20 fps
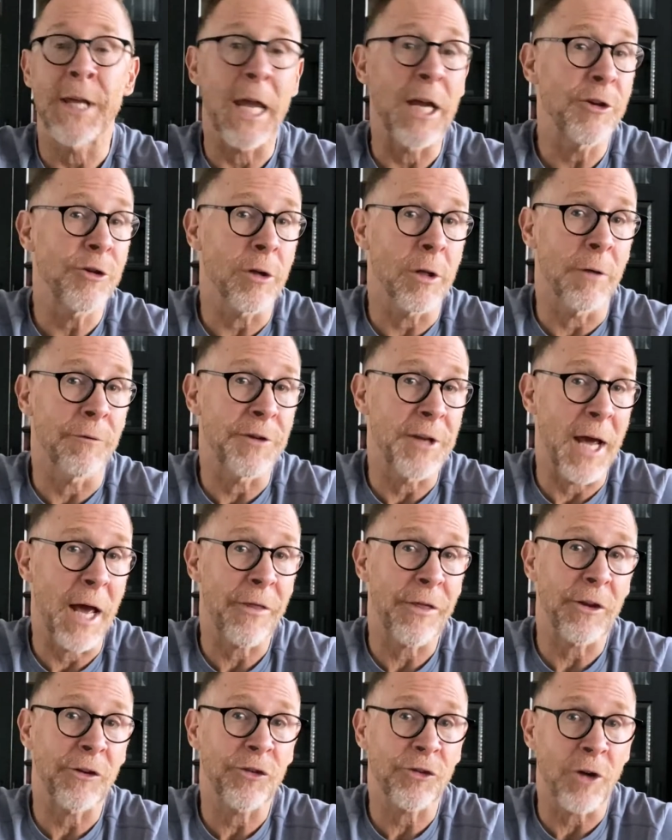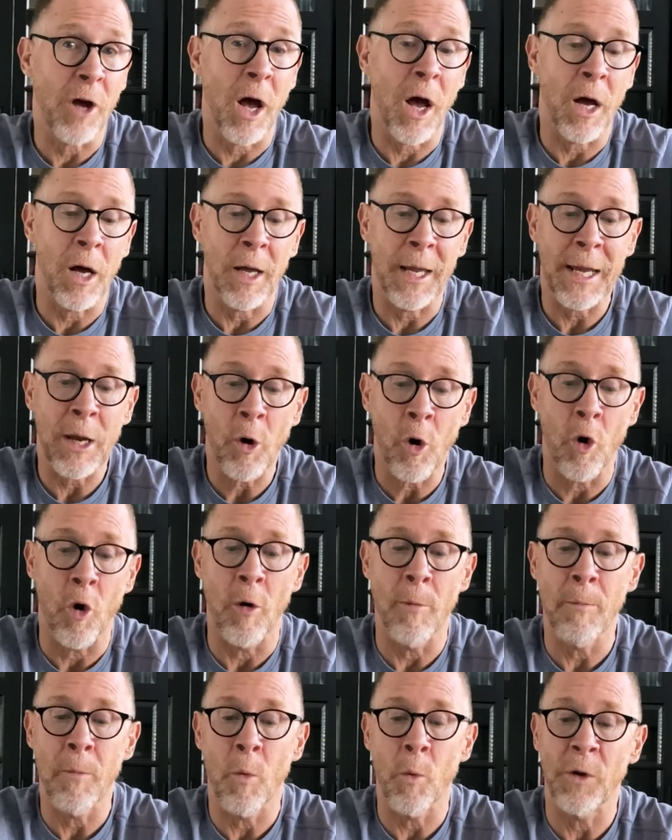the angel of death saw a
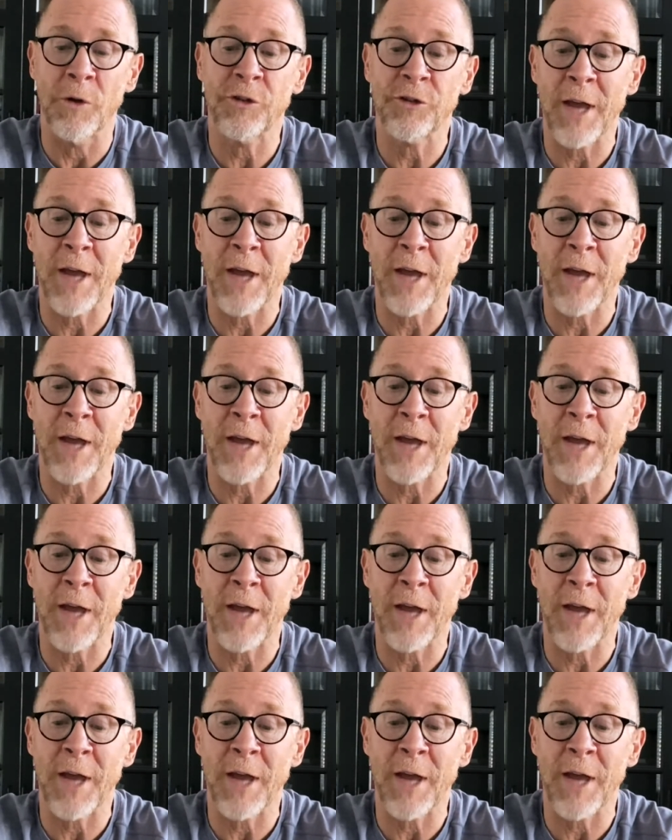home with